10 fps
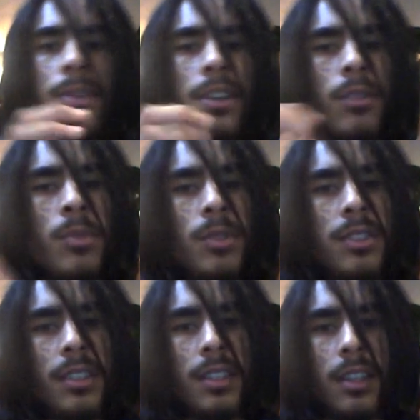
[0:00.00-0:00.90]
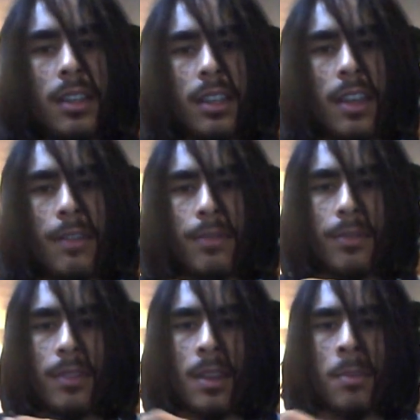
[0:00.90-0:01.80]
almost
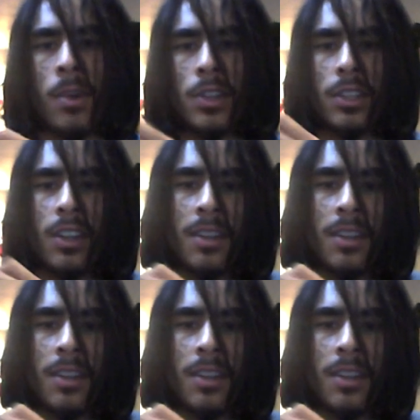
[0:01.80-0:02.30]
if their martial